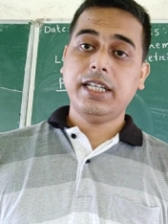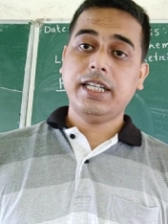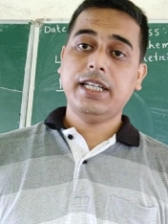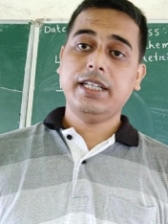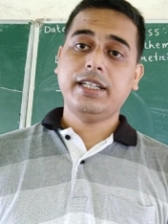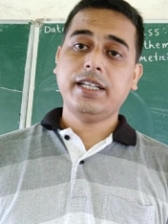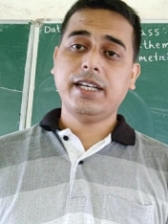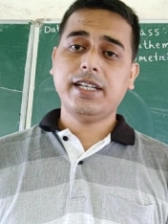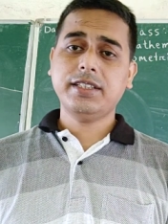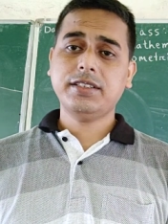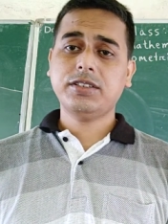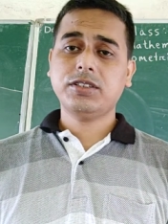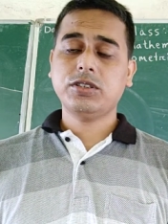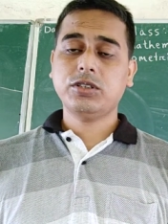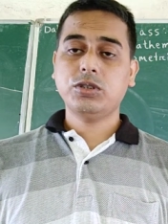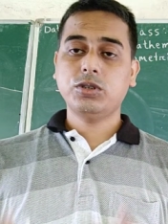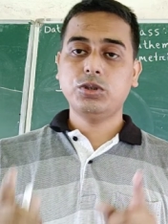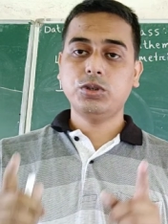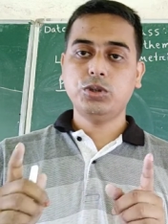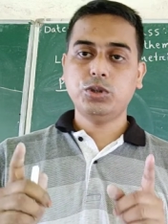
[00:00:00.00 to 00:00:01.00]
It has
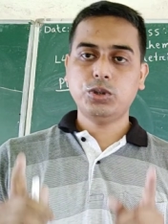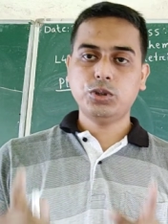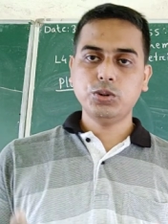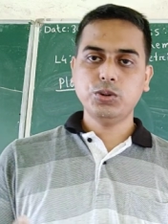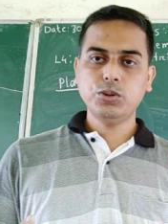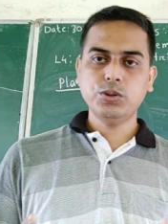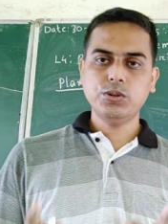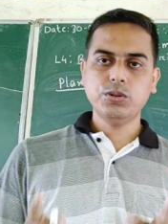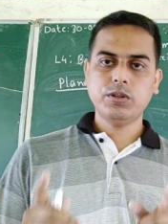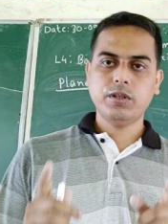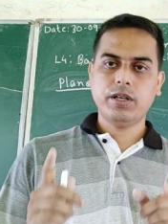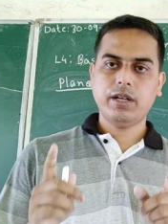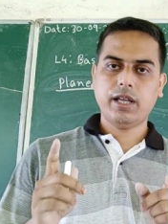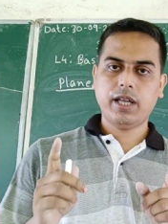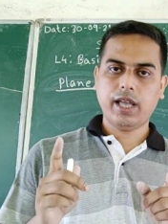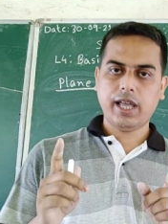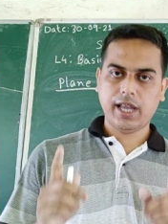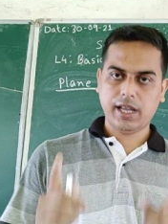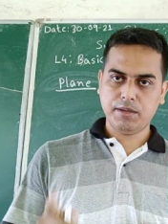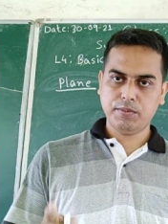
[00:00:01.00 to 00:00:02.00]
two
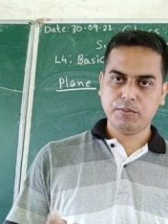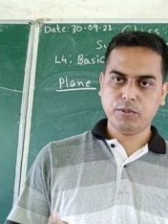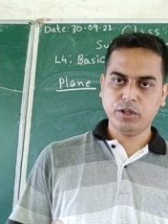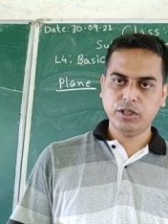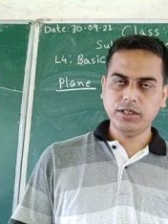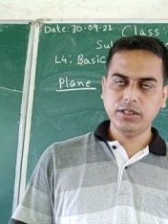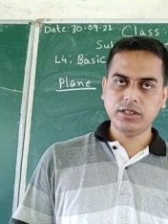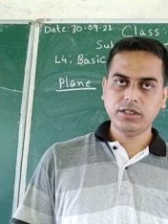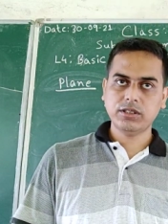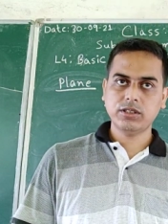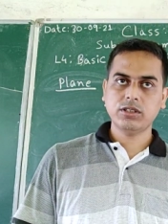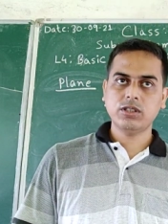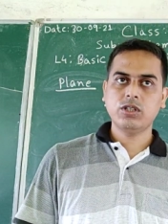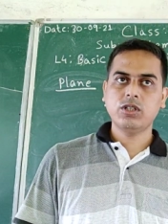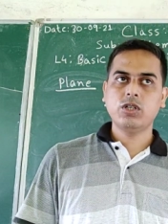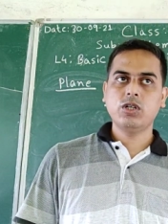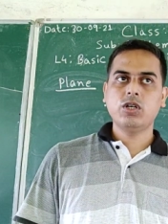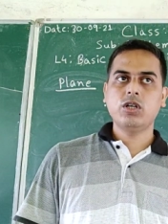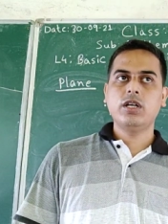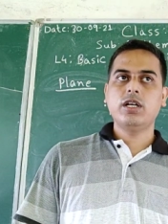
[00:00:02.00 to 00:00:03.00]
endpoints.
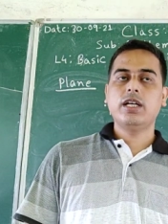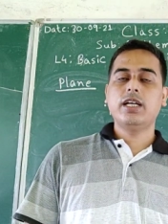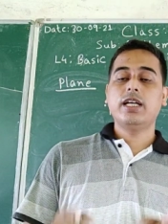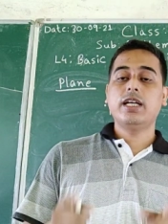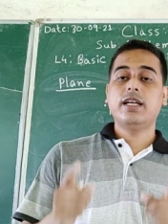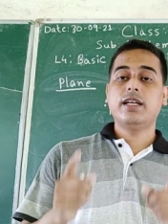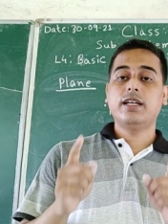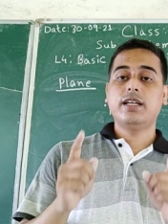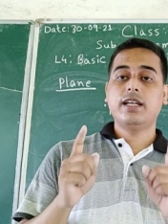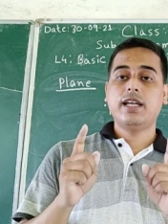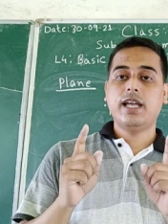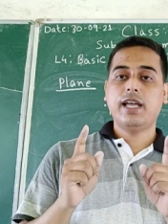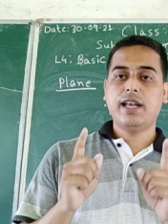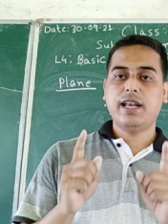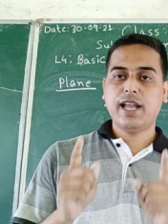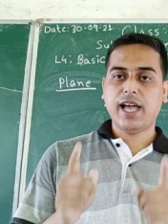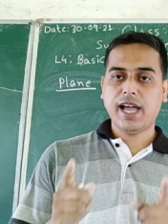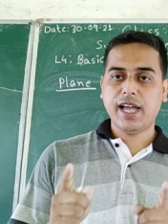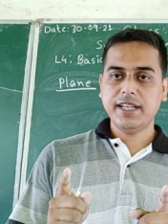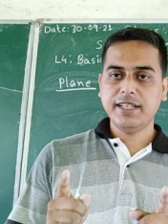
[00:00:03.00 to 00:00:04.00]
A
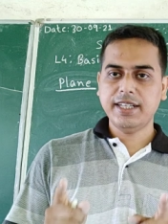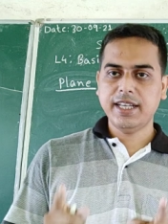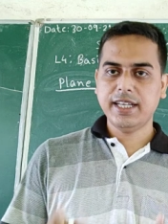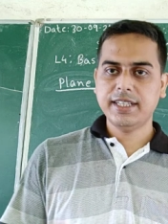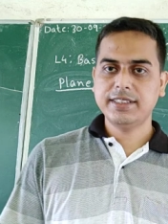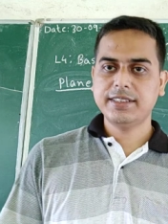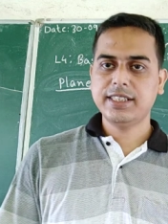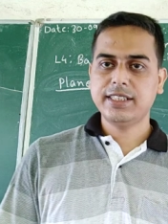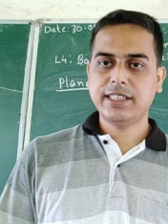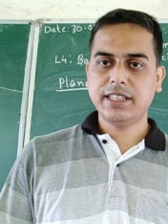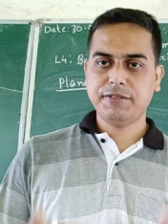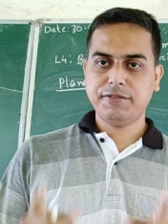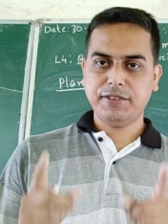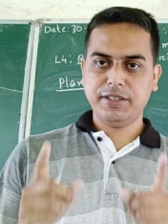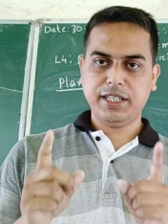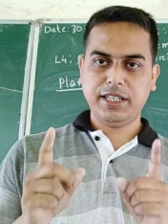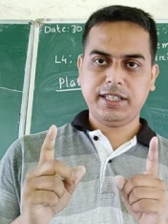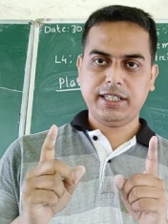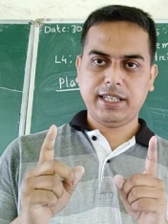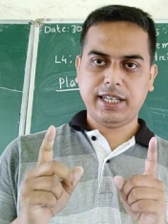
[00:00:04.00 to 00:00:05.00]
line has a
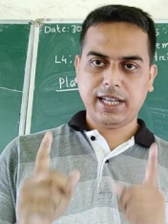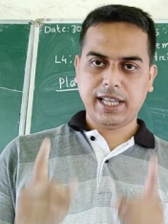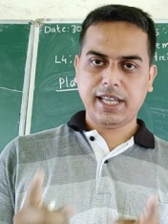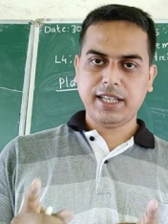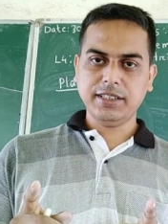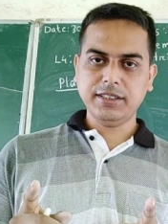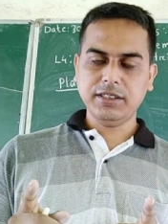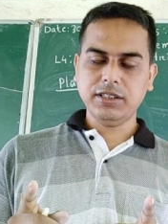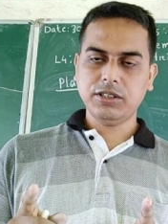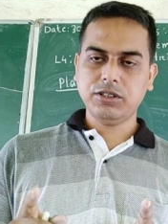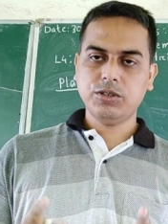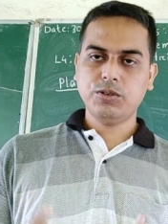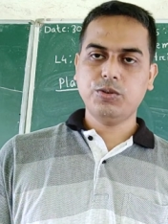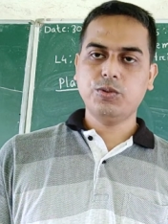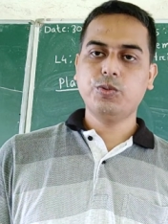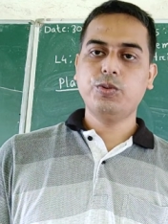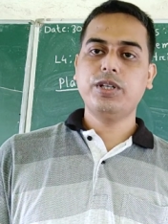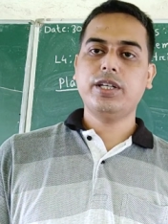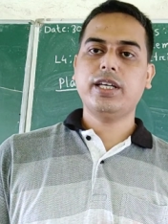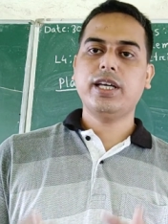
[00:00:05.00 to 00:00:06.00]
definite length.
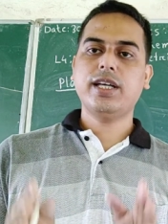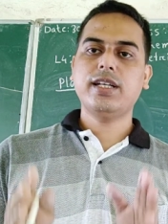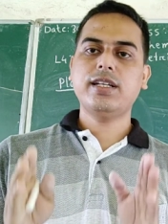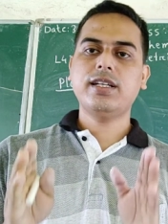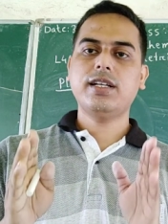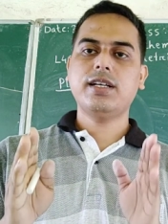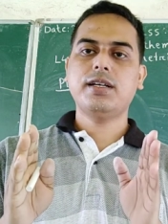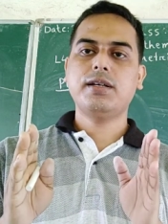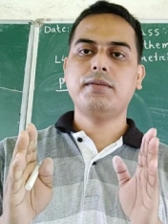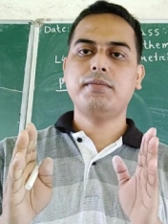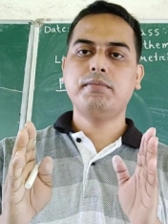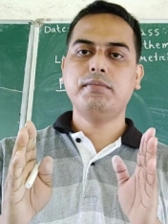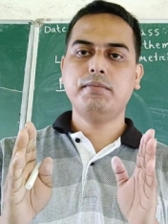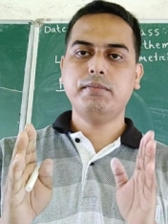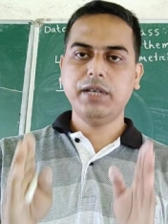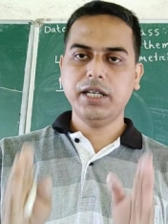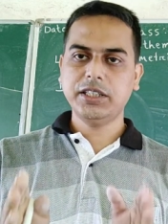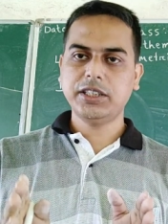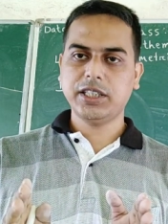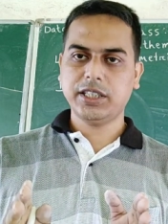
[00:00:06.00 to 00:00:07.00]
We can
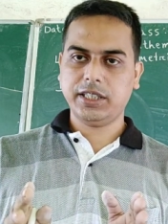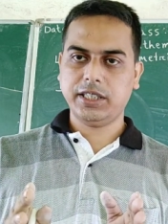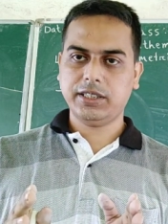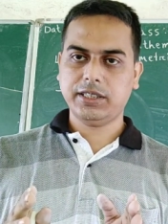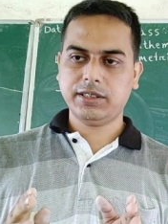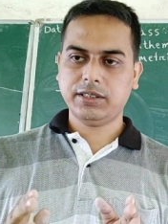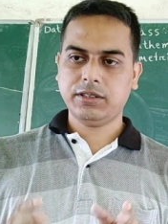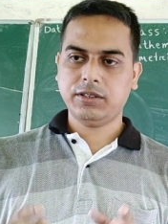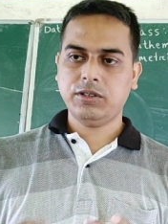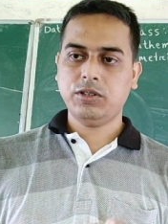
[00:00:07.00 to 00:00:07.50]
measure it.